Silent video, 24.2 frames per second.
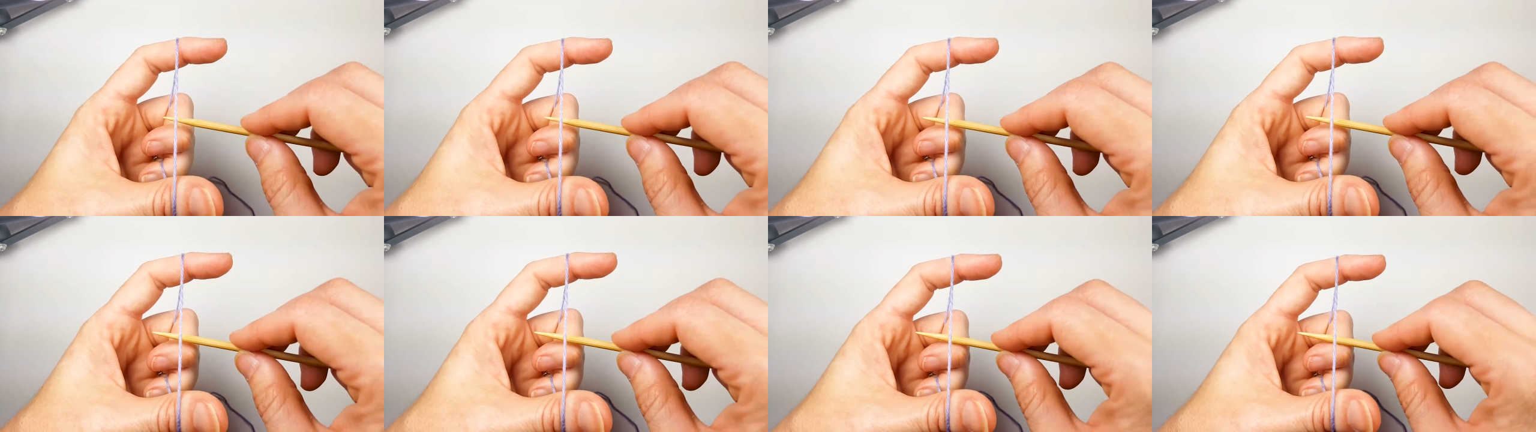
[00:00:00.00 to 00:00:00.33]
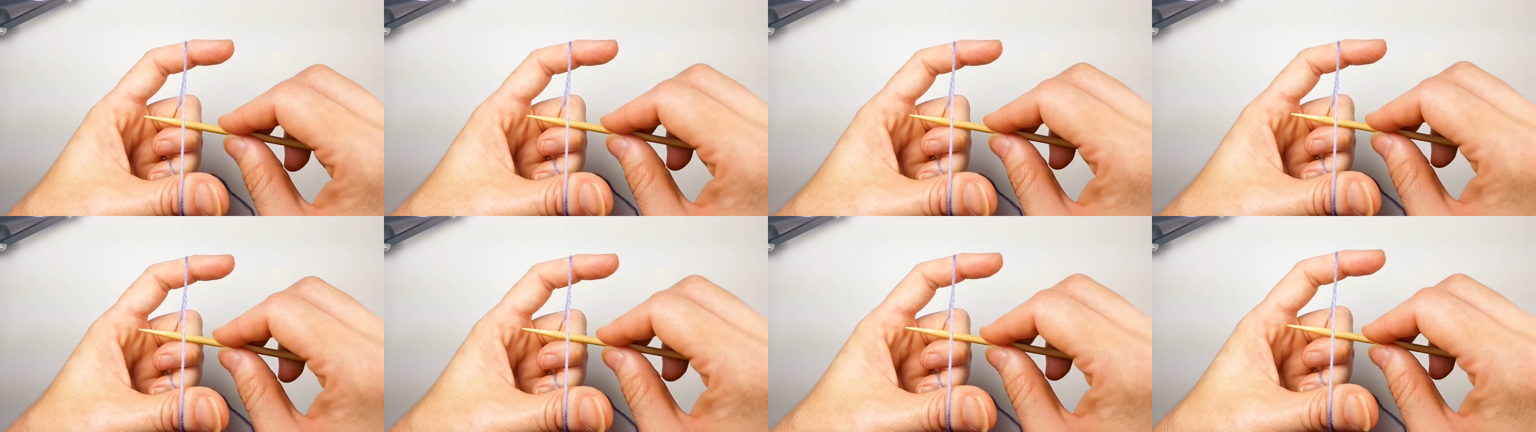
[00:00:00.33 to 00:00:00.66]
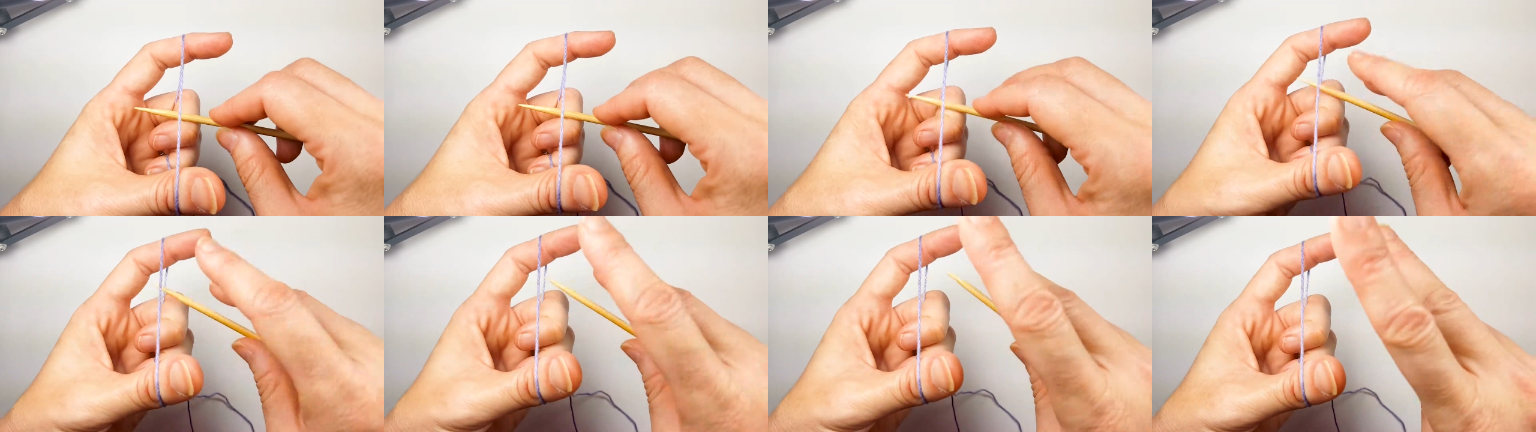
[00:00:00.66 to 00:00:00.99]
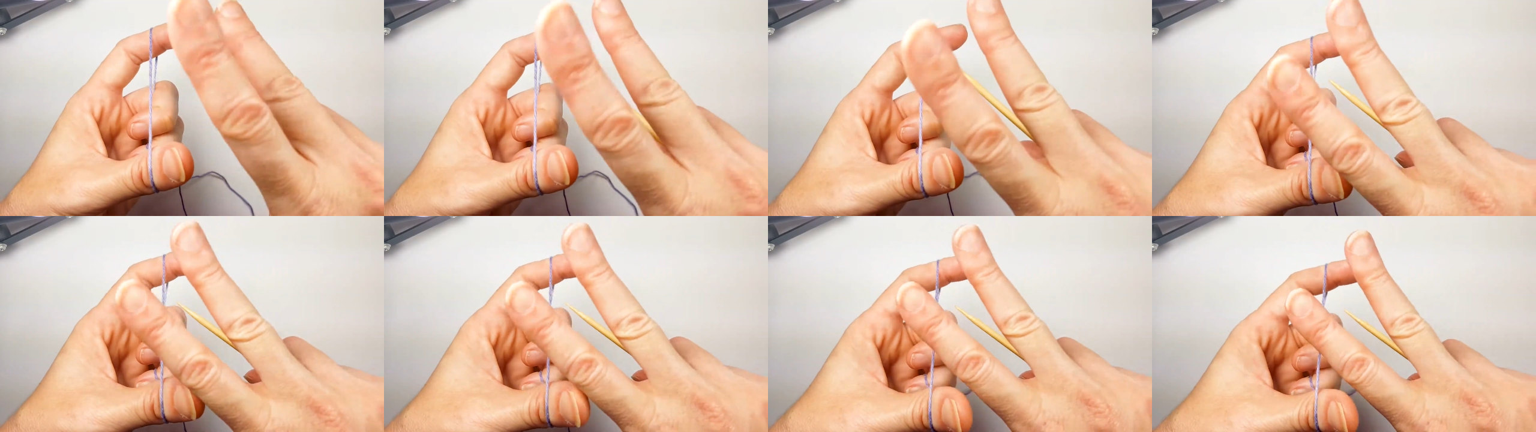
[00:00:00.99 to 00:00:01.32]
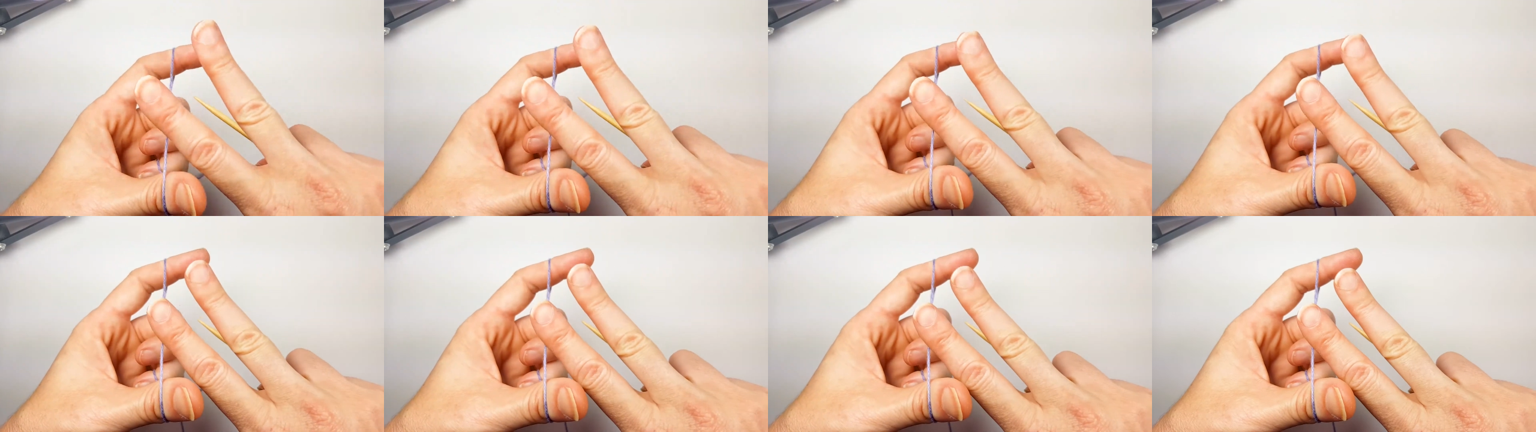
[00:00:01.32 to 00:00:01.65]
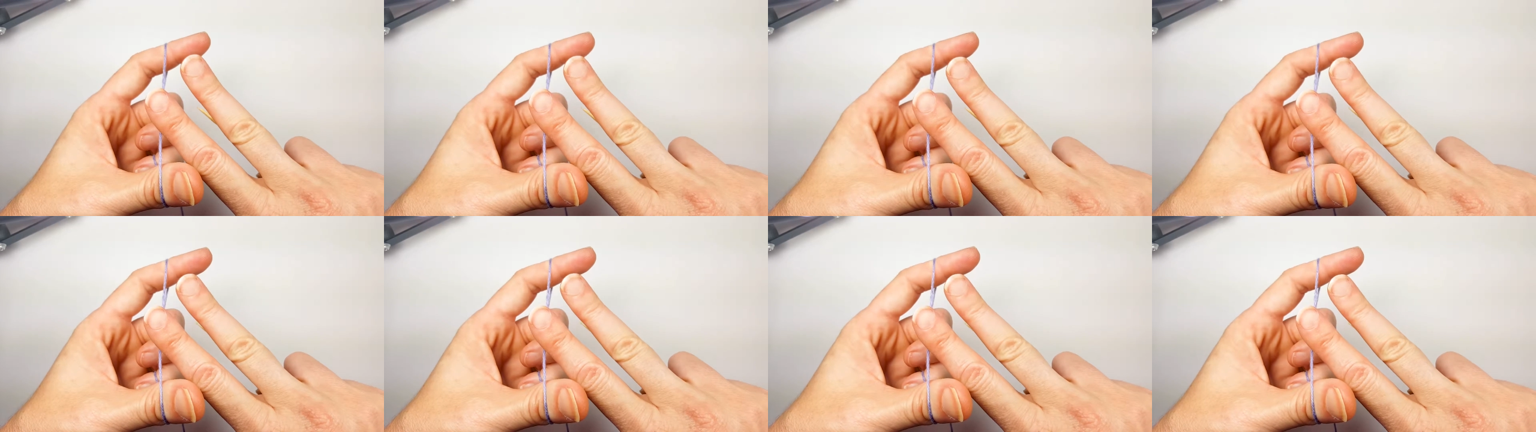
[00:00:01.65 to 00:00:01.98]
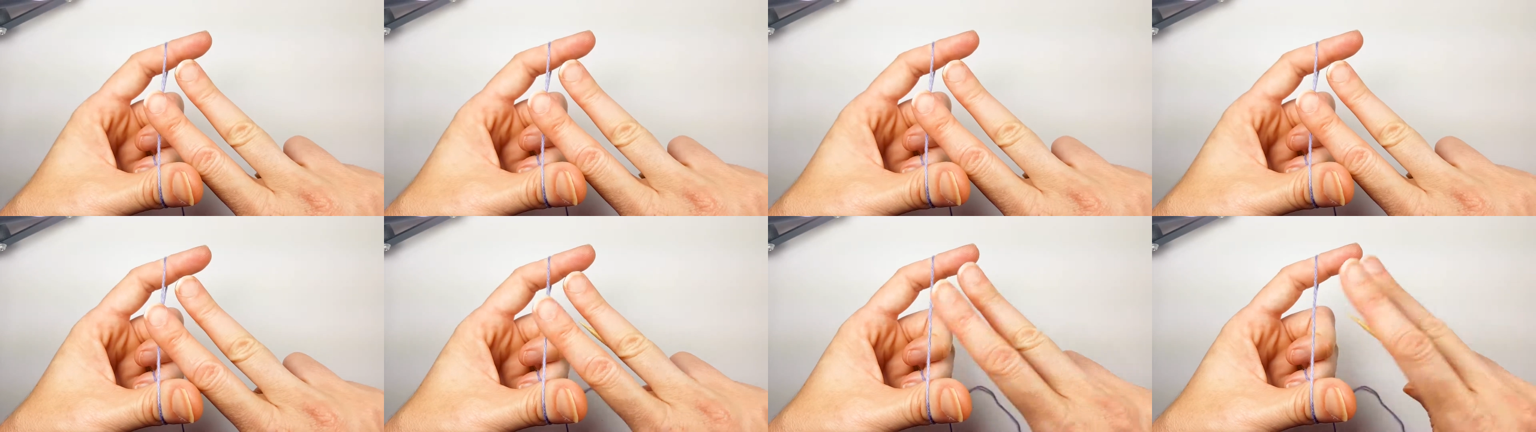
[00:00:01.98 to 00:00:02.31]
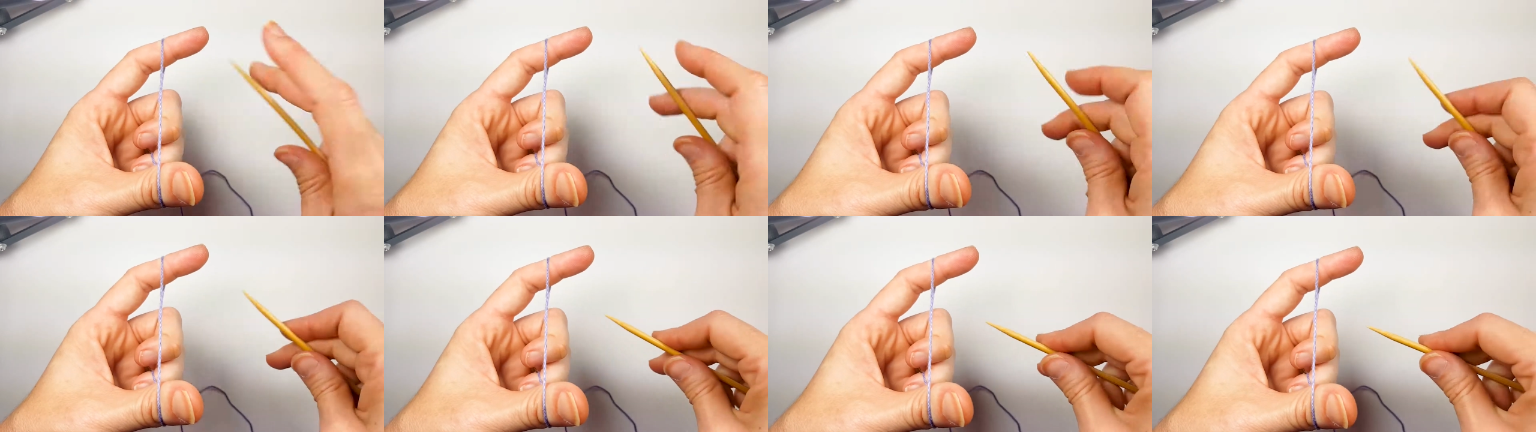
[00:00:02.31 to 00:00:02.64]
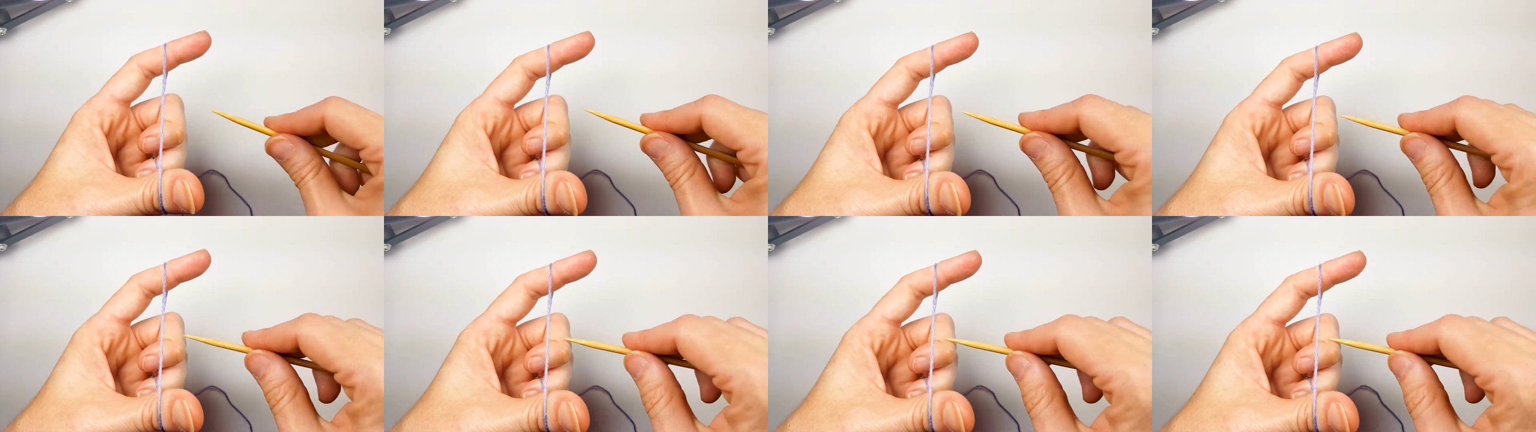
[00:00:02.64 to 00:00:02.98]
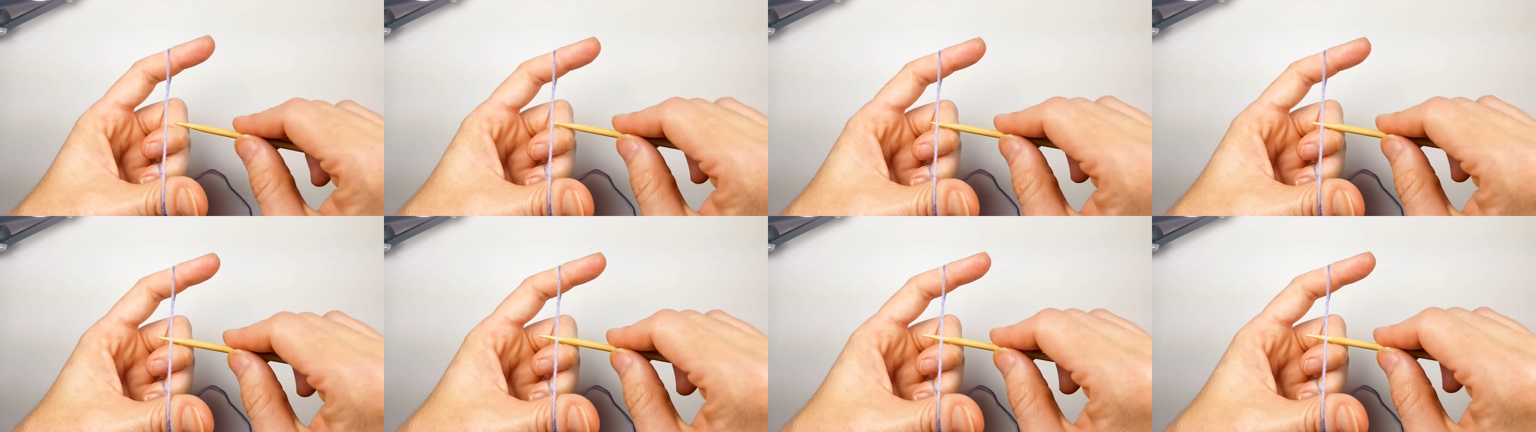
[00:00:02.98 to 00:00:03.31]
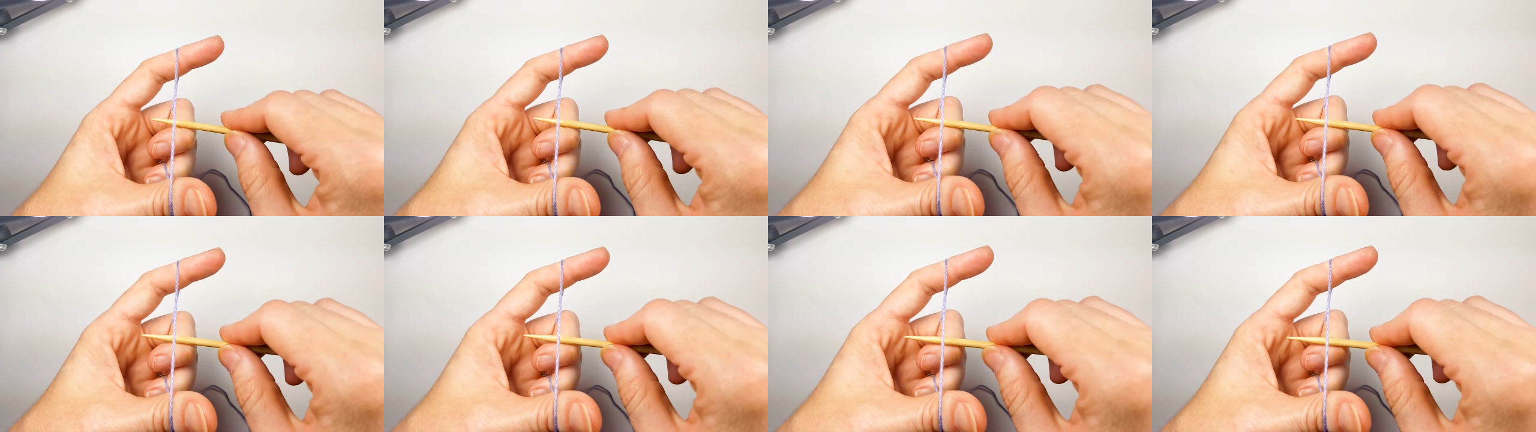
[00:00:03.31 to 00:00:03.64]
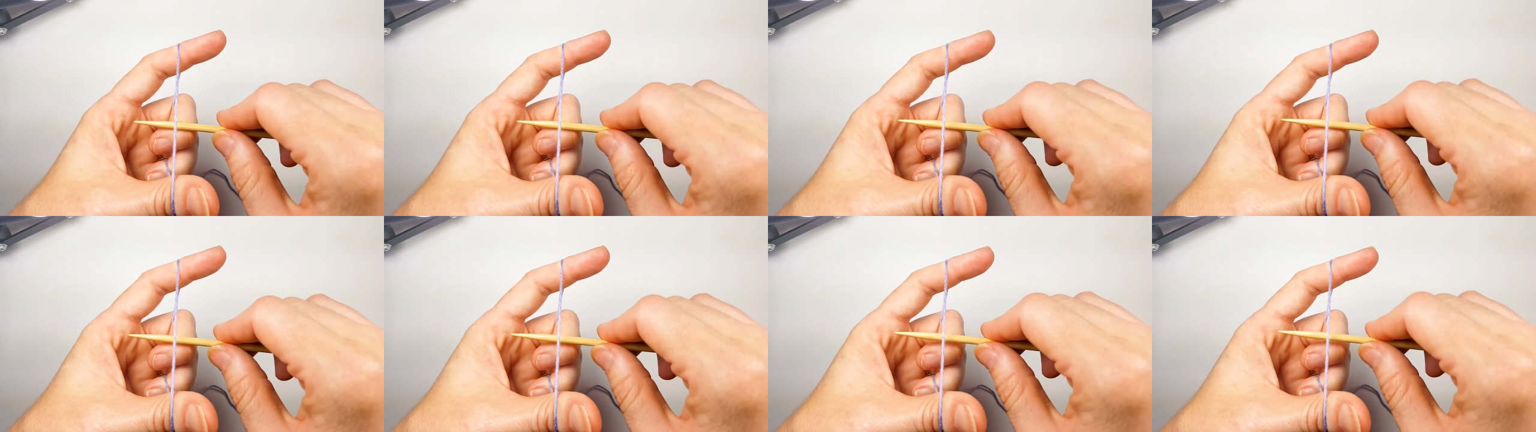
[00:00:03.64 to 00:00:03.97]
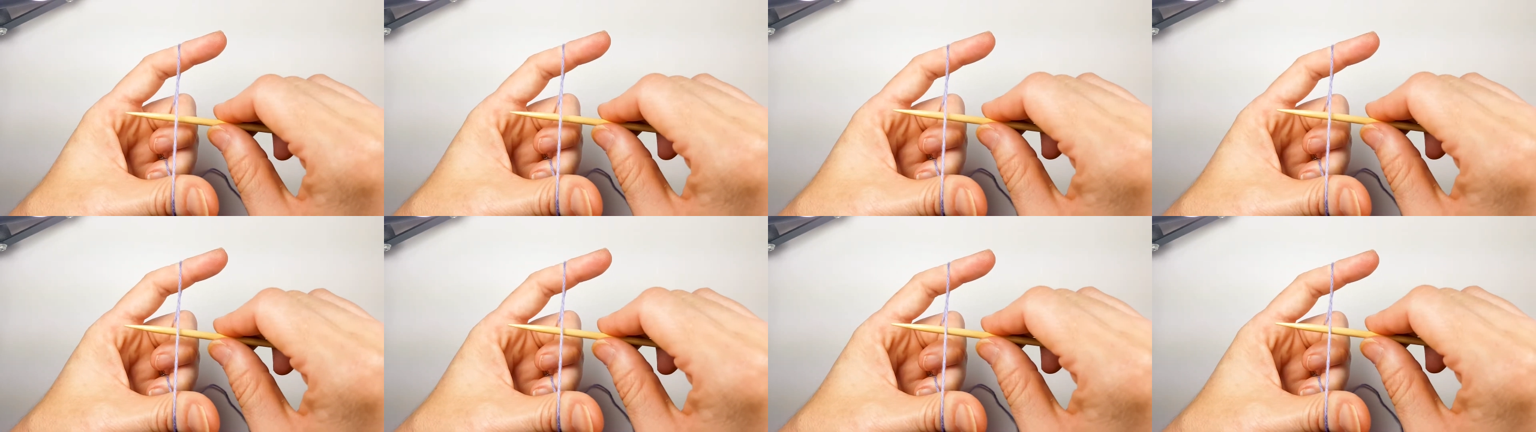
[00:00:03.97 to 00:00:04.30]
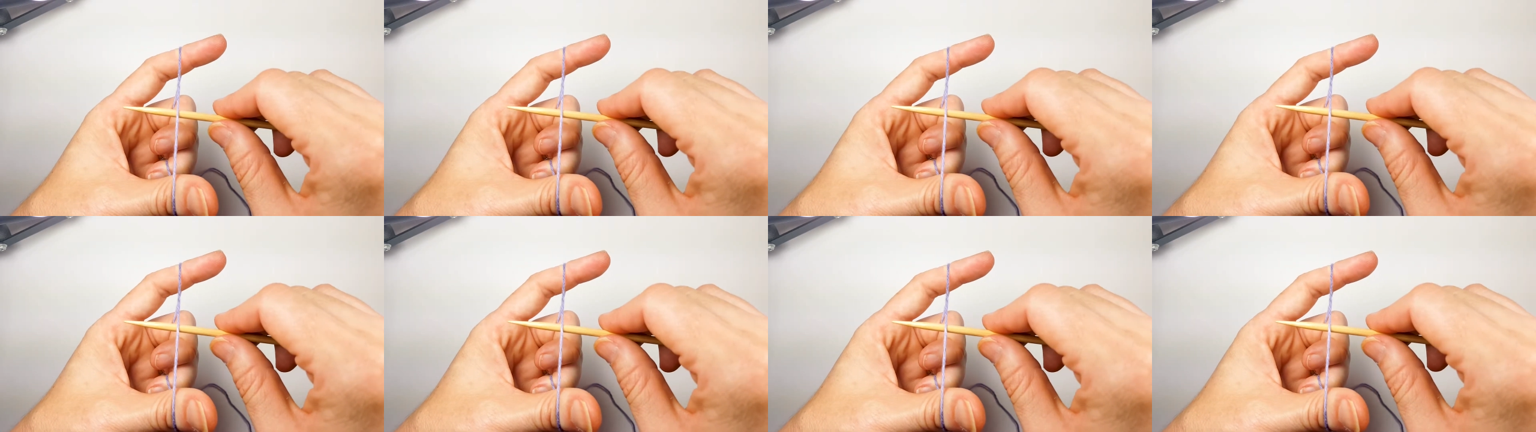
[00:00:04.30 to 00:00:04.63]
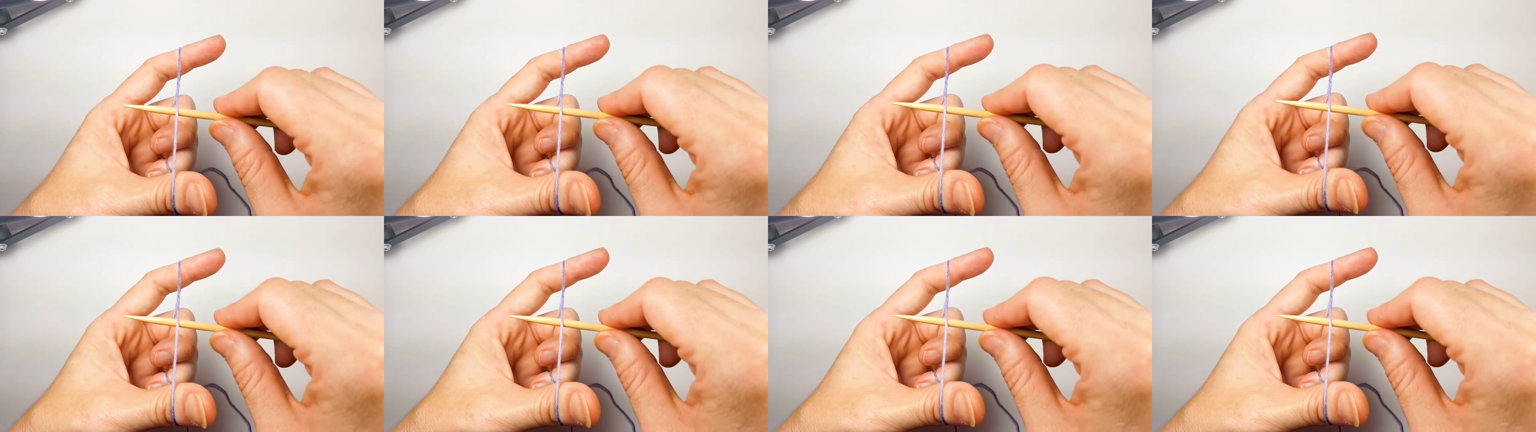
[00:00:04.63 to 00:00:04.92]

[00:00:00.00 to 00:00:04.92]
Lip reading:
Nobody's mouth can be seen.